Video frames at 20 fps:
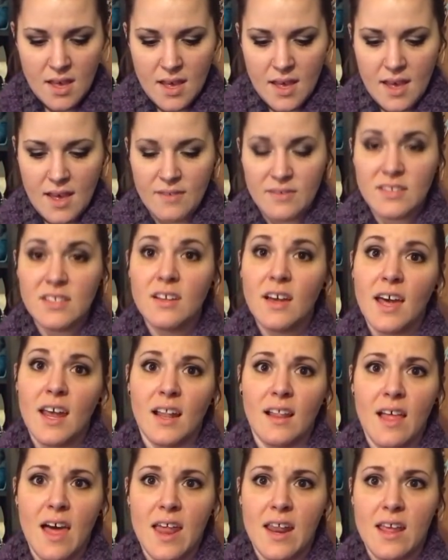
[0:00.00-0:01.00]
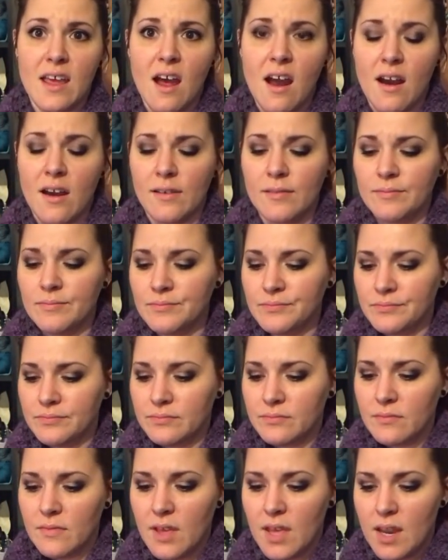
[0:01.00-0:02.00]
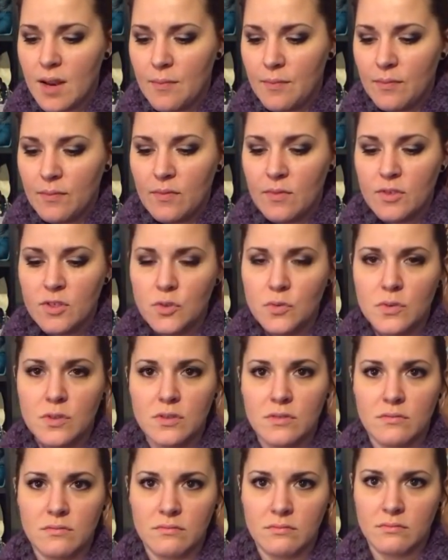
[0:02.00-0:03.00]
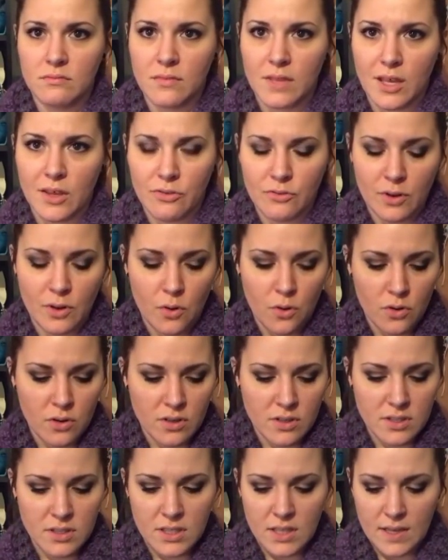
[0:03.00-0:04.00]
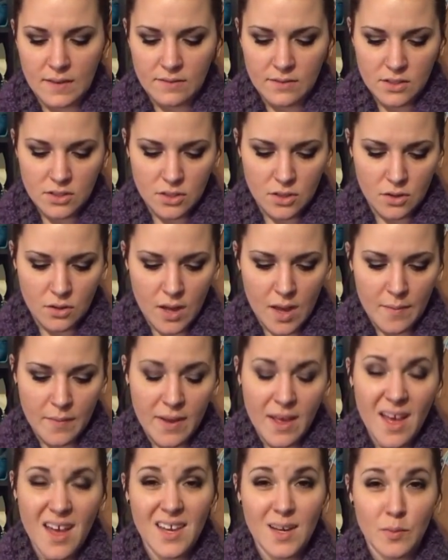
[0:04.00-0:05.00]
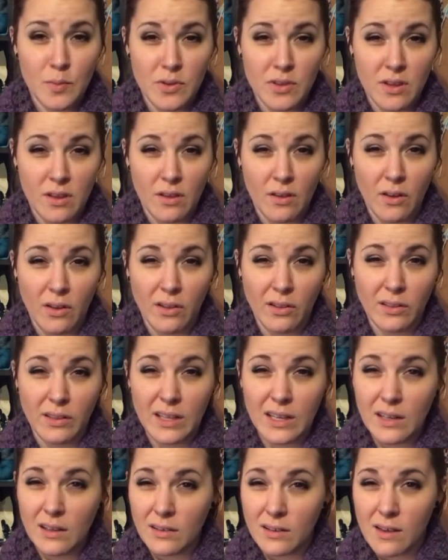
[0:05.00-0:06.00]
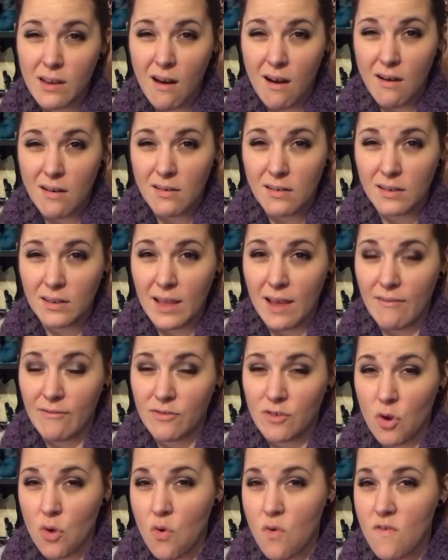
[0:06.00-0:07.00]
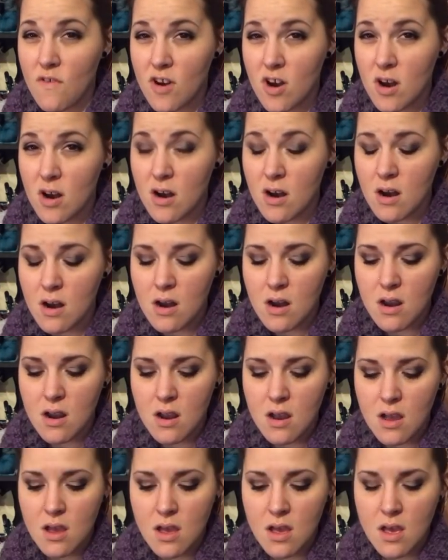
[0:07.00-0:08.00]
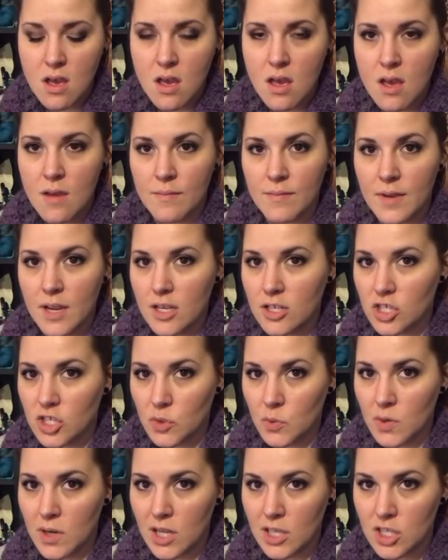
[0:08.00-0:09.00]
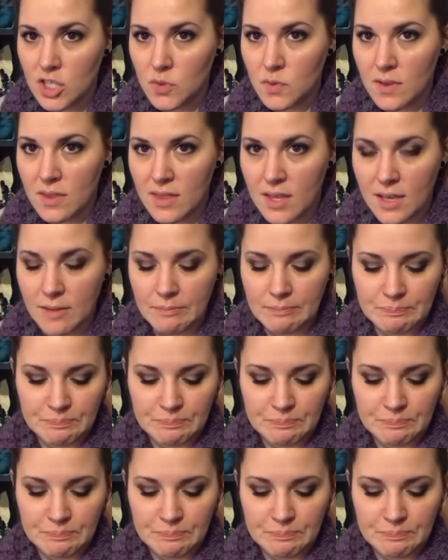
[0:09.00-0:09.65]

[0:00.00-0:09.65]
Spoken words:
I've still got a lot of yarn, and I'm doing like 3/4 sleeves, so I might end up with a little yarn left over. Not sure what I'll do with it.